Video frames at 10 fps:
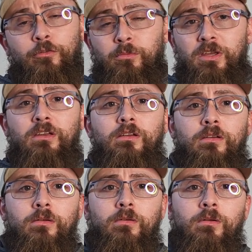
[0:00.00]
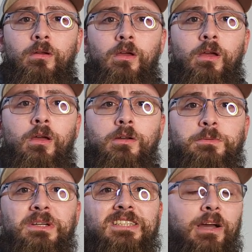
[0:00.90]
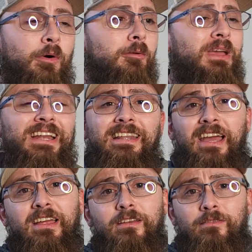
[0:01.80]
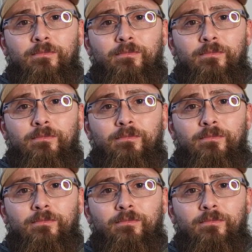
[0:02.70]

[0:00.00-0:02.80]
me, it's because I want to be out of debt.